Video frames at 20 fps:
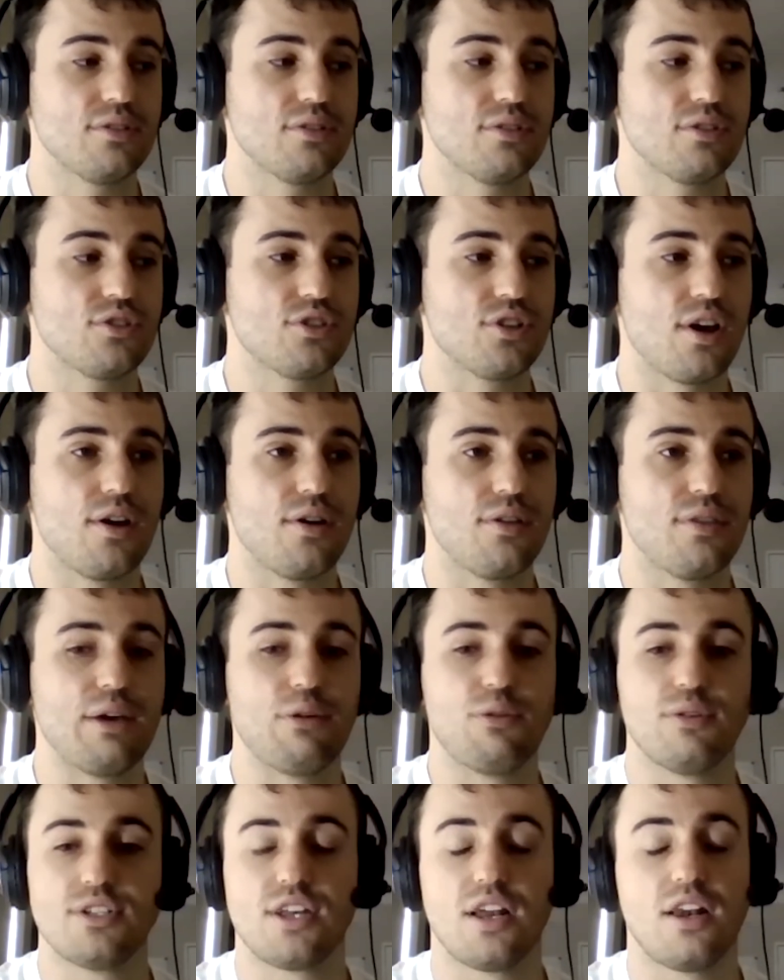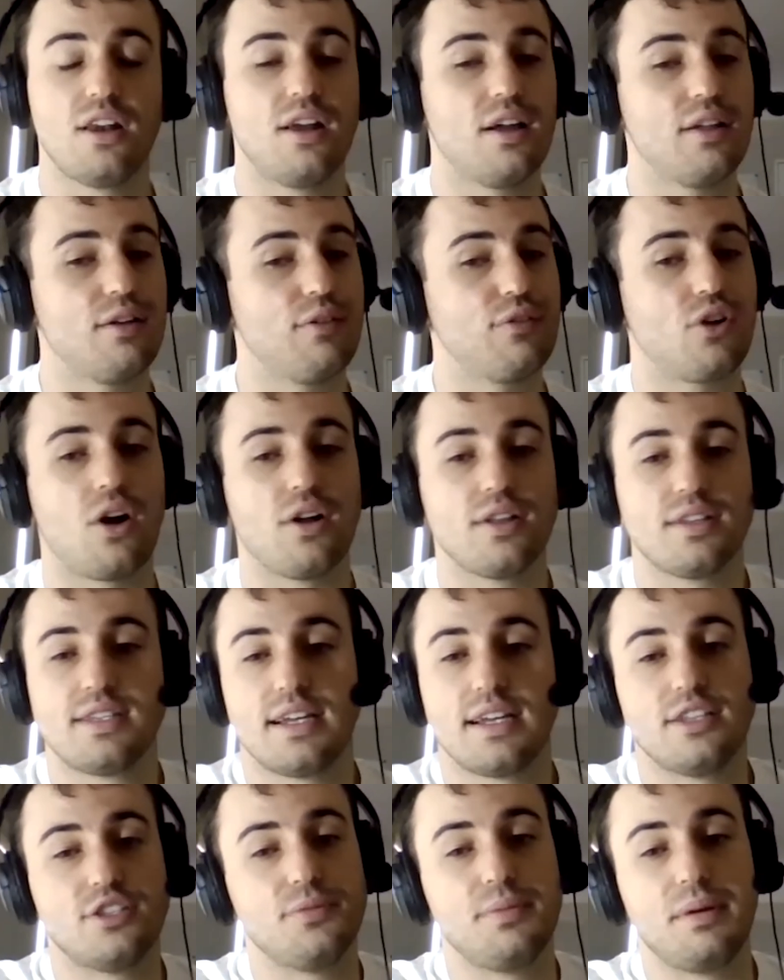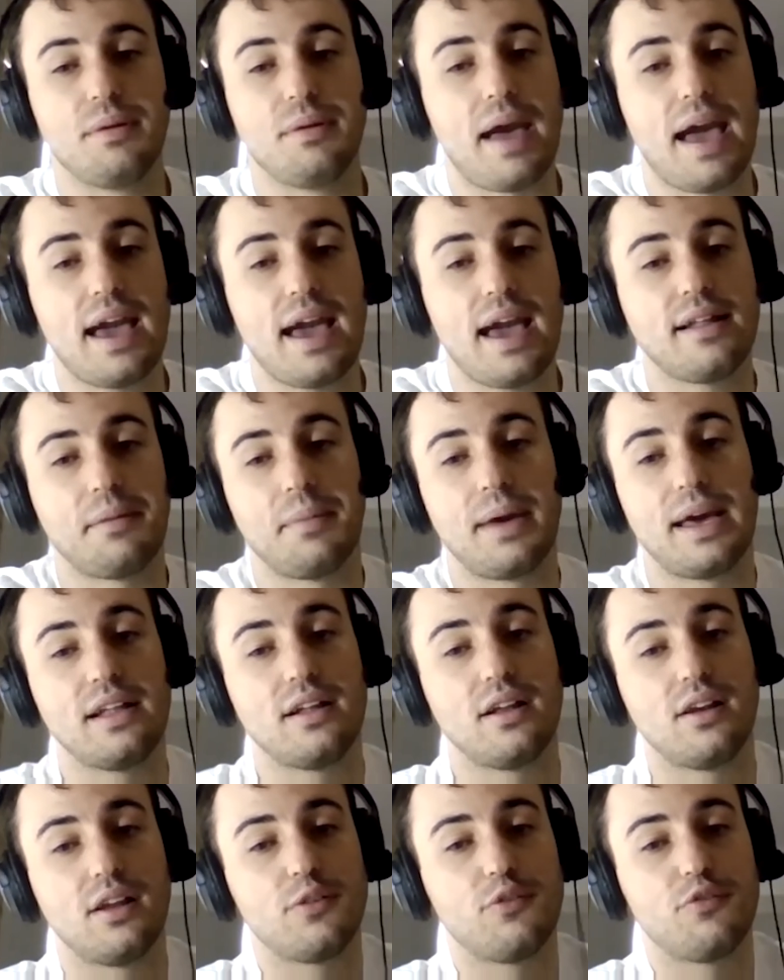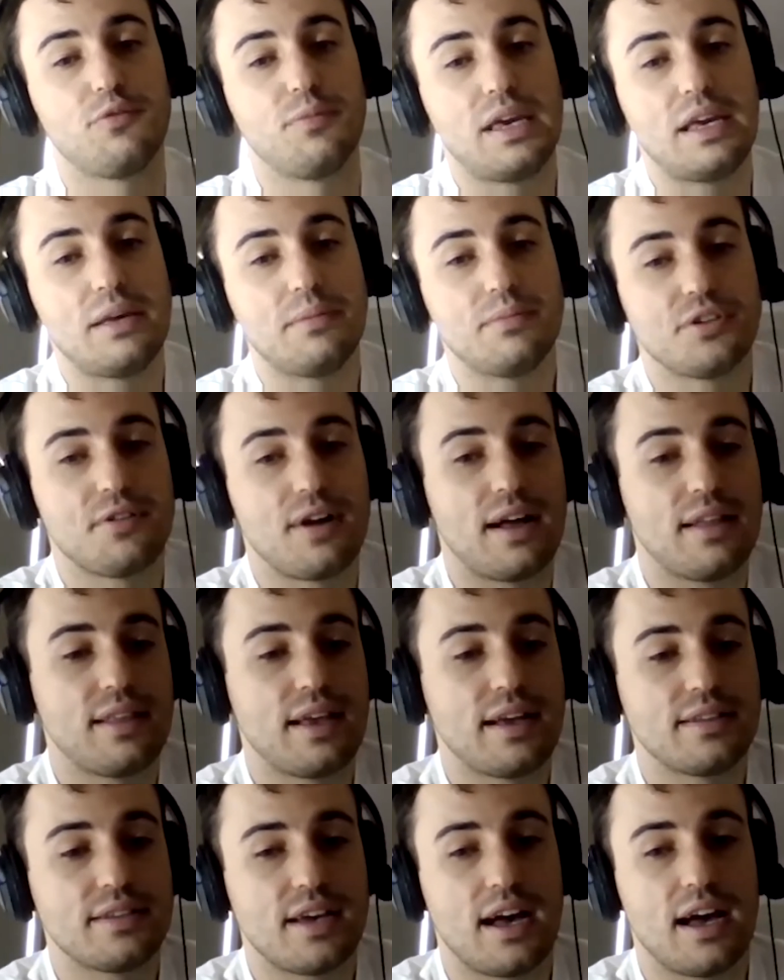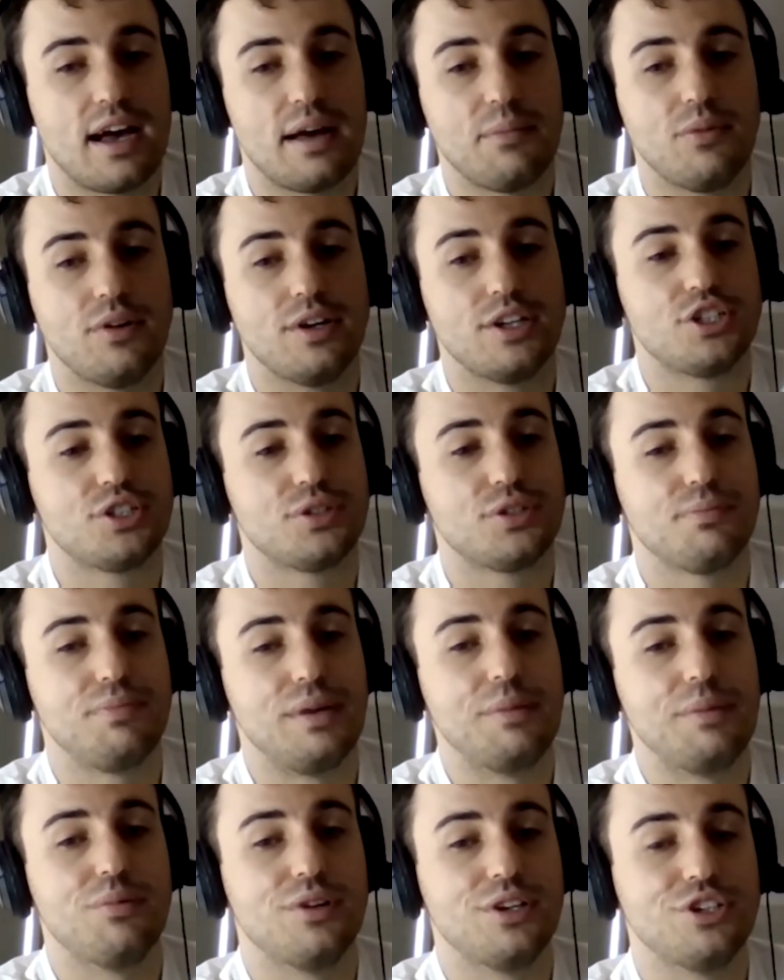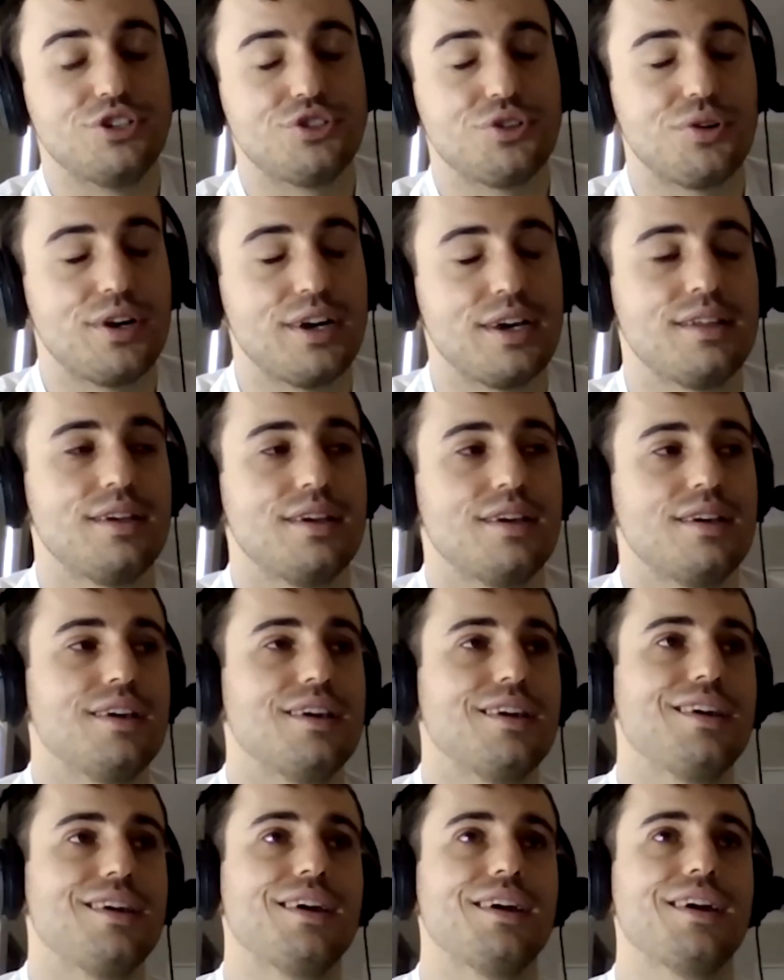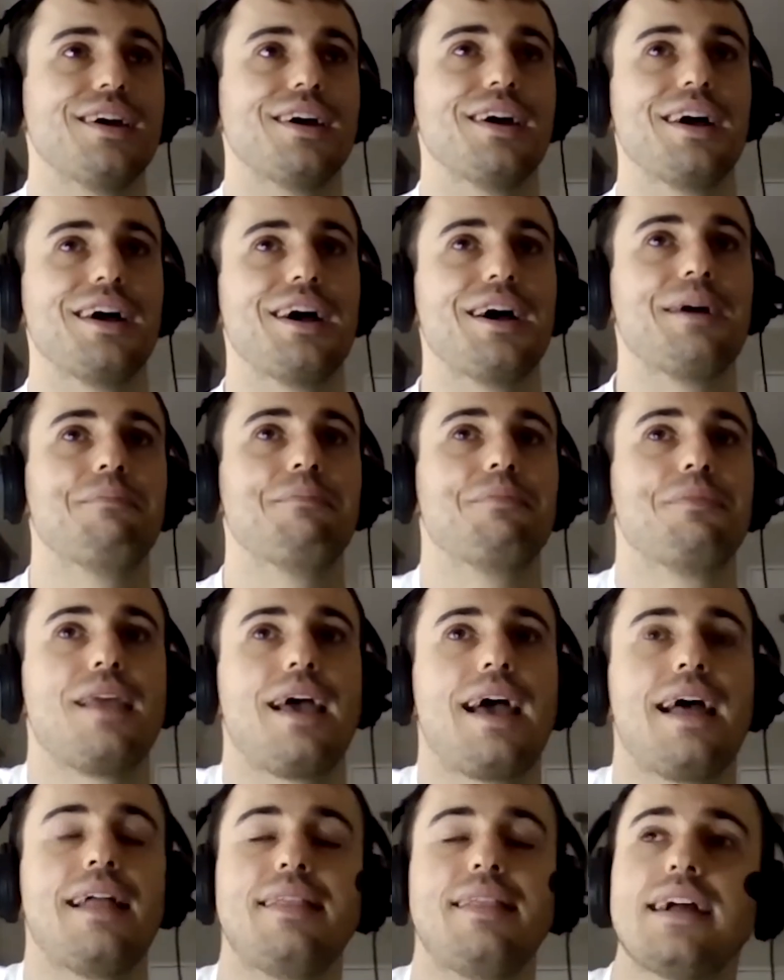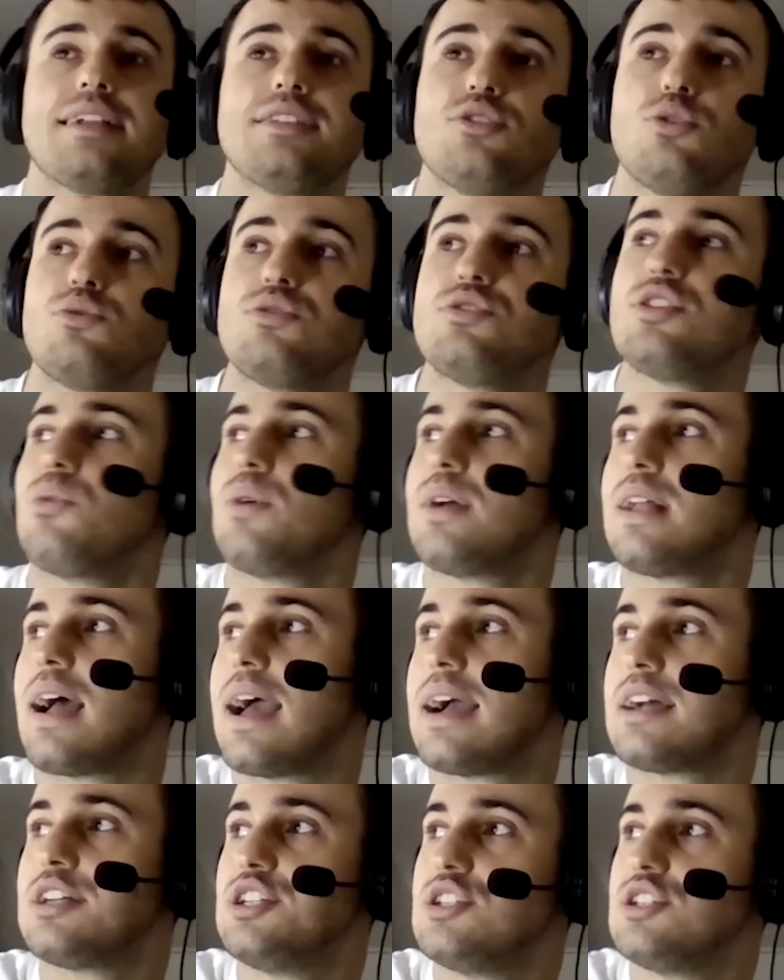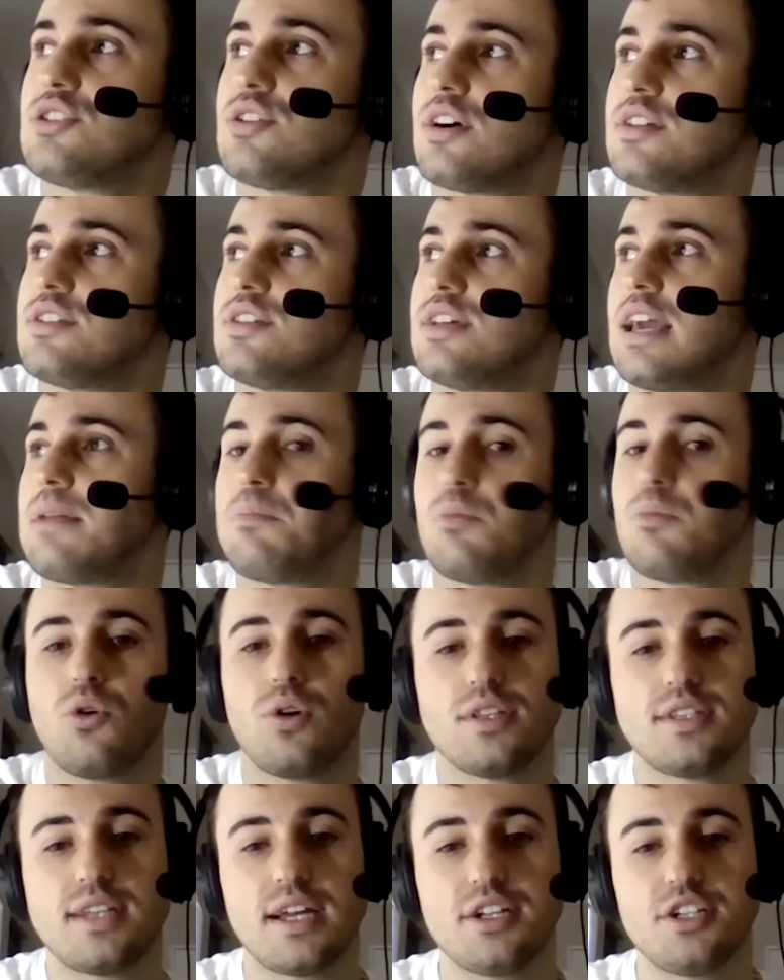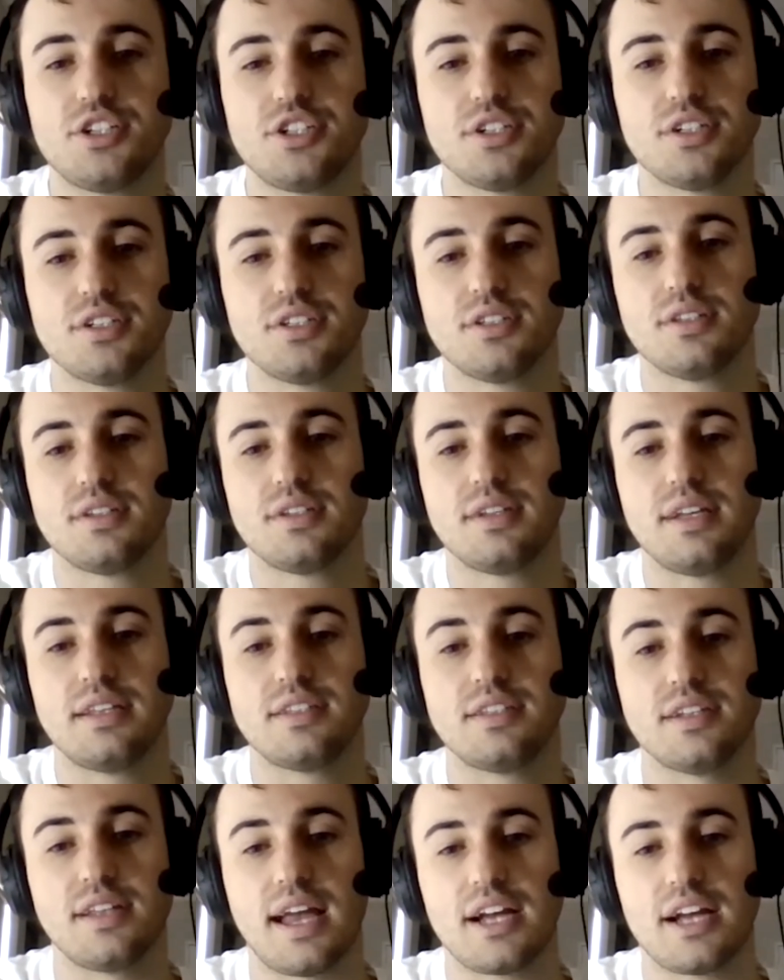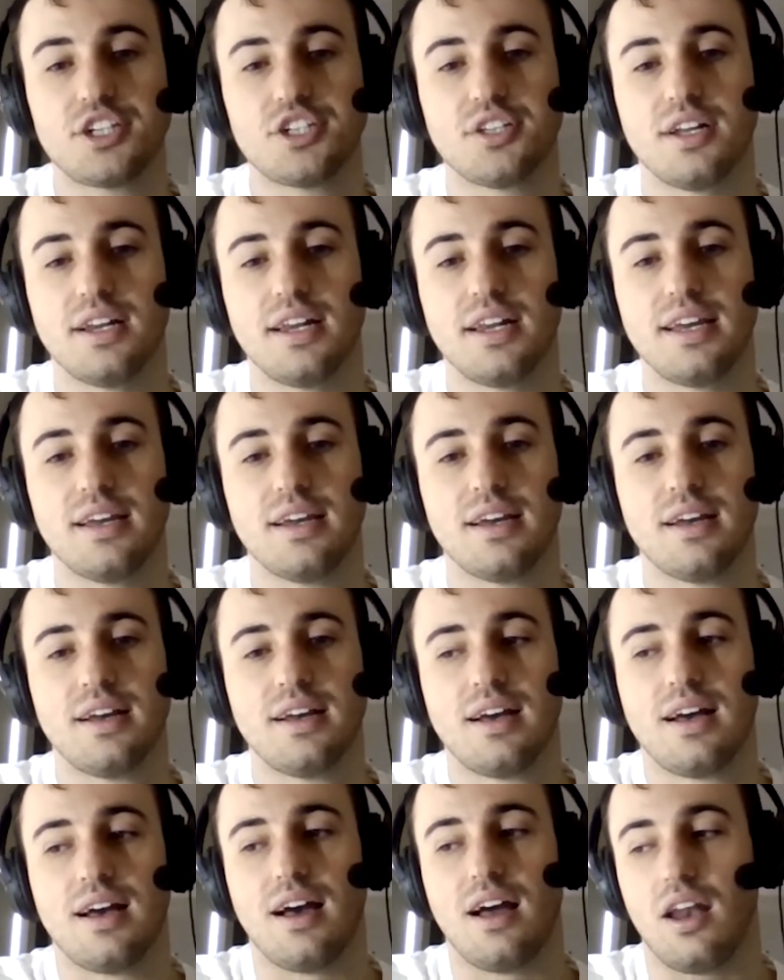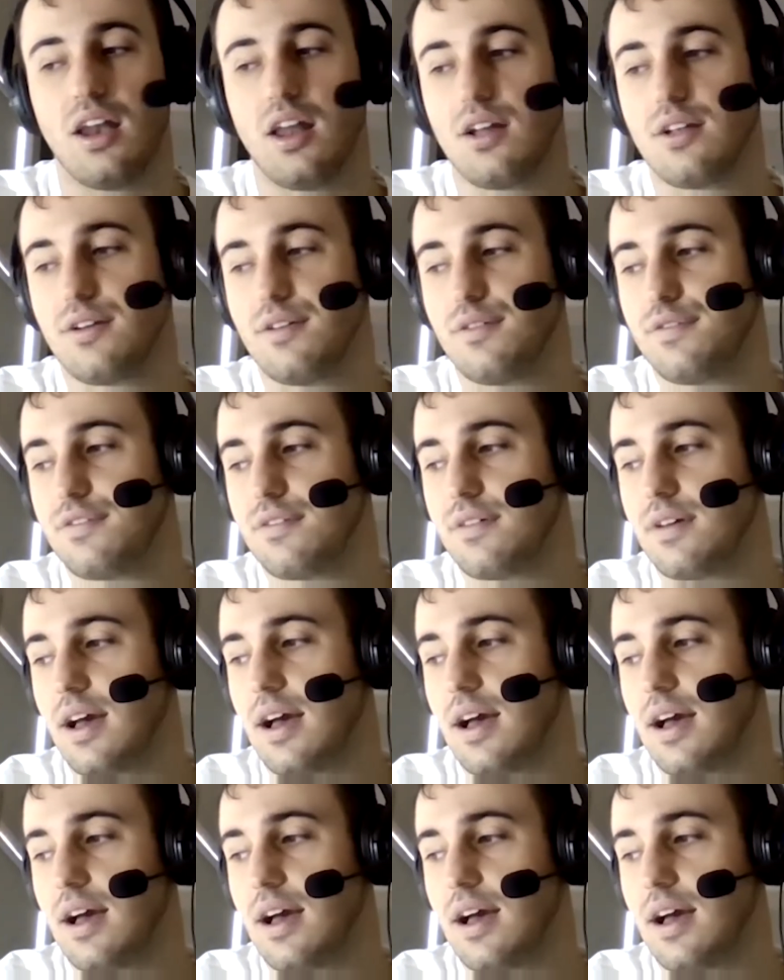So there was a lot of content to be made. I made a lot of memes around that time, which people enjoyed. And that's also when I actually started to get more attention internationally. A lot of